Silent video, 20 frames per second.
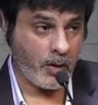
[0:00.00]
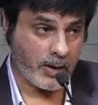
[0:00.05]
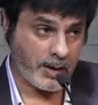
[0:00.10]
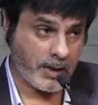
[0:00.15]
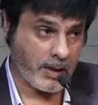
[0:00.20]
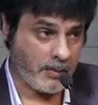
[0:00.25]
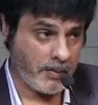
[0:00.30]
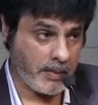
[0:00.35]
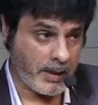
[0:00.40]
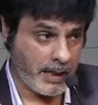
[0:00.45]

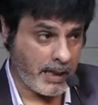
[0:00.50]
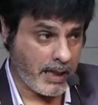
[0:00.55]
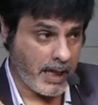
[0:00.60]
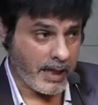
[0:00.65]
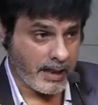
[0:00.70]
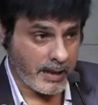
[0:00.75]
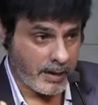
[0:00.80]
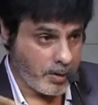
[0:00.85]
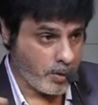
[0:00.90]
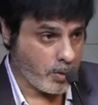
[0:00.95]
somebody
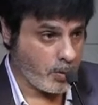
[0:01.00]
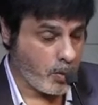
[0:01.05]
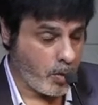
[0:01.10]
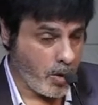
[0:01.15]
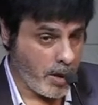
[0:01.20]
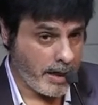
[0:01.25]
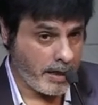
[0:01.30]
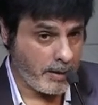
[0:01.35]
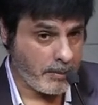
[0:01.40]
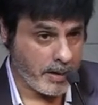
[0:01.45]
like you or
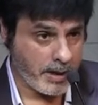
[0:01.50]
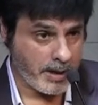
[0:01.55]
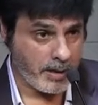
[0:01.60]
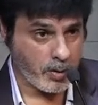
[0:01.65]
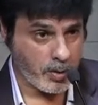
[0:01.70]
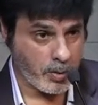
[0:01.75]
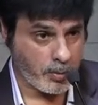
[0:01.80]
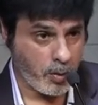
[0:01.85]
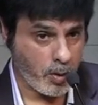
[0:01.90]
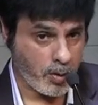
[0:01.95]
anybody
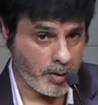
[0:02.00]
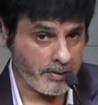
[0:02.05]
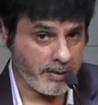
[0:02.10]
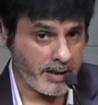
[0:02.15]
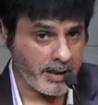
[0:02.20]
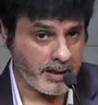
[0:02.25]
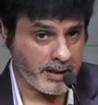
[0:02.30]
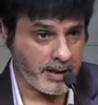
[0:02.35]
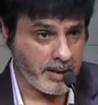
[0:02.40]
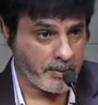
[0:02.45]
who's
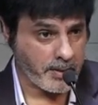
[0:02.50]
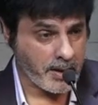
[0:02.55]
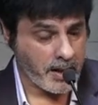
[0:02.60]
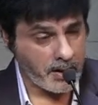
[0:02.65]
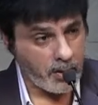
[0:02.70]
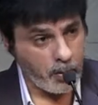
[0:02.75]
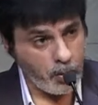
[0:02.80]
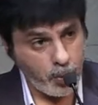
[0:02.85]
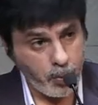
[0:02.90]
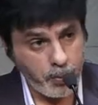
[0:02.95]
motivated, jab
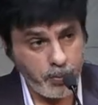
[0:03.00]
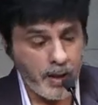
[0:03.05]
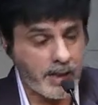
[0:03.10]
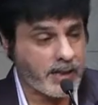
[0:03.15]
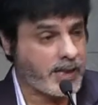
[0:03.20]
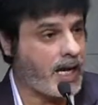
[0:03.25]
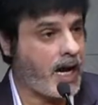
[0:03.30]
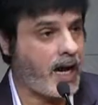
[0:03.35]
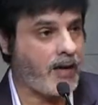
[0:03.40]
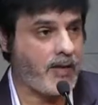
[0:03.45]
tak upar
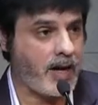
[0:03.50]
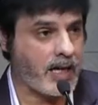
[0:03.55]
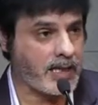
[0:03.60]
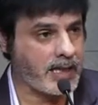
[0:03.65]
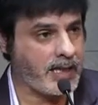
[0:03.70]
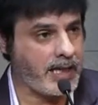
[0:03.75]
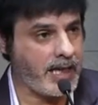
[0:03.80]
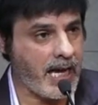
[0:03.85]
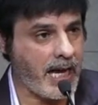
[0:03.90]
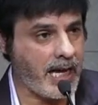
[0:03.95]
se awaaz
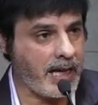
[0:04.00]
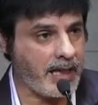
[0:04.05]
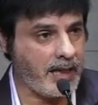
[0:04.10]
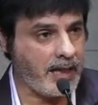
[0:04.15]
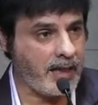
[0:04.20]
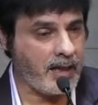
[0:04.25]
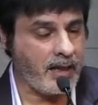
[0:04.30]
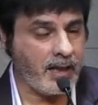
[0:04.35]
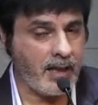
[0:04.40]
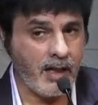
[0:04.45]
nahi
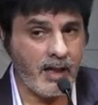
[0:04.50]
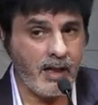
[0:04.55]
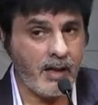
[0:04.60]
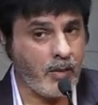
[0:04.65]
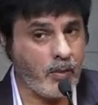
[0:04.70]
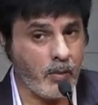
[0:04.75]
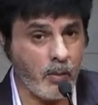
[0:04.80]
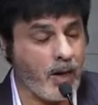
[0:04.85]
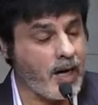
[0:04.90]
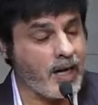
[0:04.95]
aayegi,
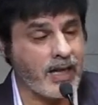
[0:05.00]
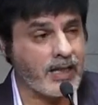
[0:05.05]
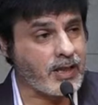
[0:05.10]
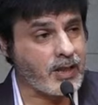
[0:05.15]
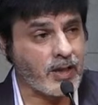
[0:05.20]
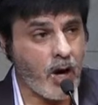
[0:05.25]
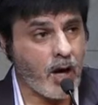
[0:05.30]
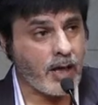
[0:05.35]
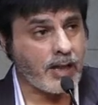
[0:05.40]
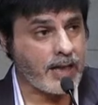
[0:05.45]
work is
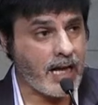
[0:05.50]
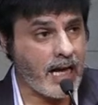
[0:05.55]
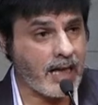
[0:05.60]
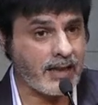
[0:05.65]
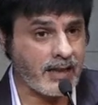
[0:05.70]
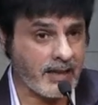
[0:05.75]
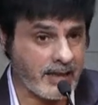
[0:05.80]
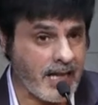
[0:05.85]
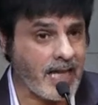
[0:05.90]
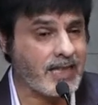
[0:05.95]
not
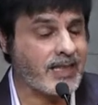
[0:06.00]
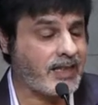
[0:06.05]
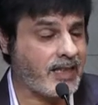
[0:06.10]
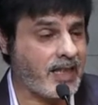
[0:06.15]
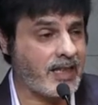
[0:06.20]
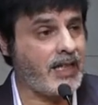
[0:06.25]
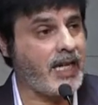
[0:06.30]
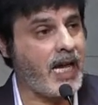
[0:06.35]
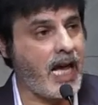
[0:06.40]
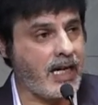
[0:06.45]
done. That's the
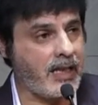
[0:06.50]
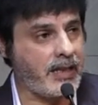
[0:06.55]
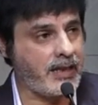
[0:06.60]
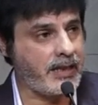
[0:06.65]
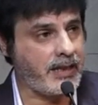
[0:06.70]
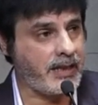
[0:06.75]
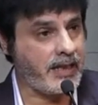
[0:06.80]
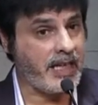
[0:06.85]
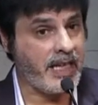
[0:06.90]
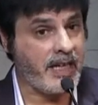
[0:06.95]

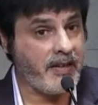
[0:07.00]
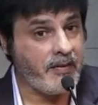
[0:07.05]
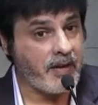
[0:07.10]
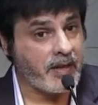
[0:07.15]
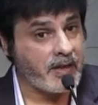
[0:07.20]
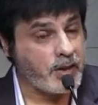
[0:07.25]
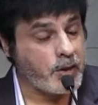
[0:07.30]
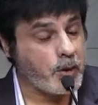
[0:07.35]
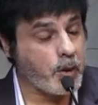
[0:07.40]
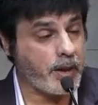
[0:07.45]
reality,
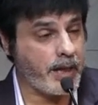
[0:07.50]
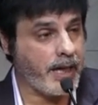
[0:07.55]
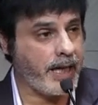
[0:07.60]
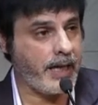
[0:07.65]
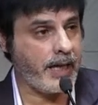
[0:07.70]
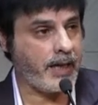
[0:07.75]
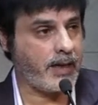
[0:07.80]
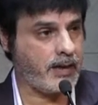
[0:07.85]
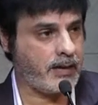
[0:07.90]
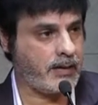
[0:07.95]
even today.